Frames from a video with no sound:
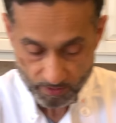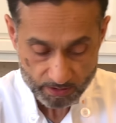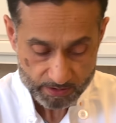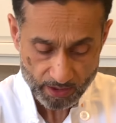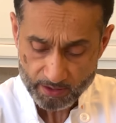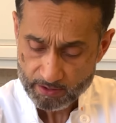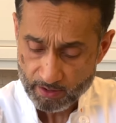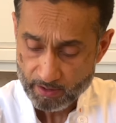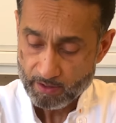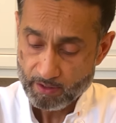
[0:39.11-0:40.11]
done,
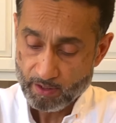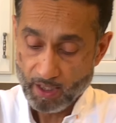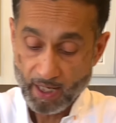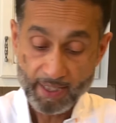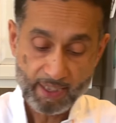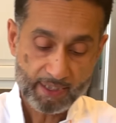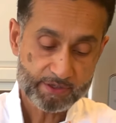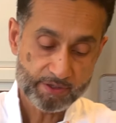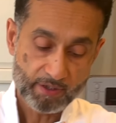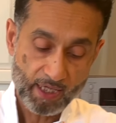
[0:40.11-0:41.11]
I like
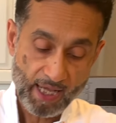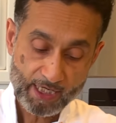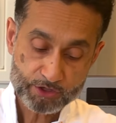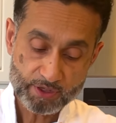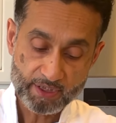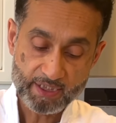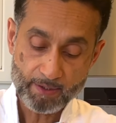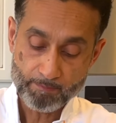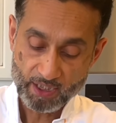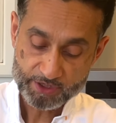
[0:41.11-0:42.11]
to actually
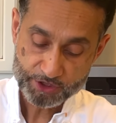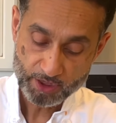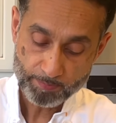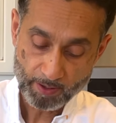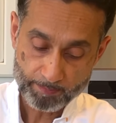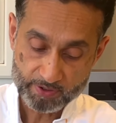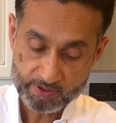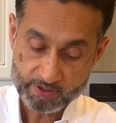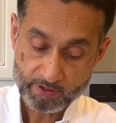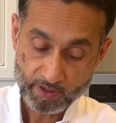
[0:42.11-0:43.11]
get my chili
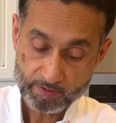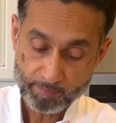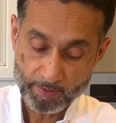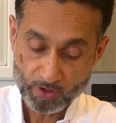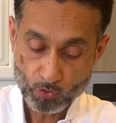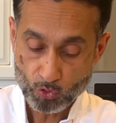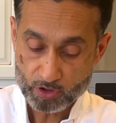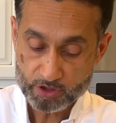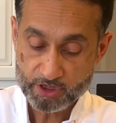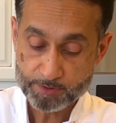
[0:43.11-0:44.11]
peppers, maybe a quarter
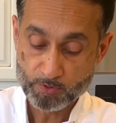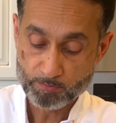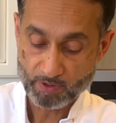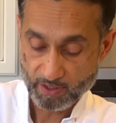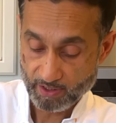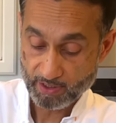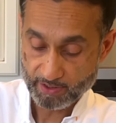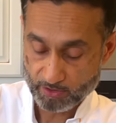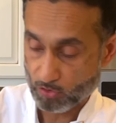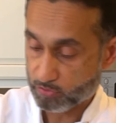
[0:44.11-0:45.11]
teaspoon, but I
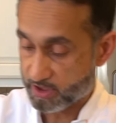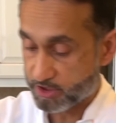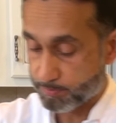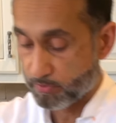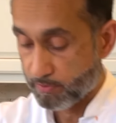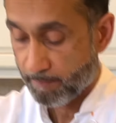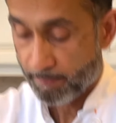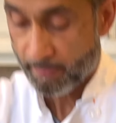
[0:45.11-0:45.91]
like a whole teaspoon.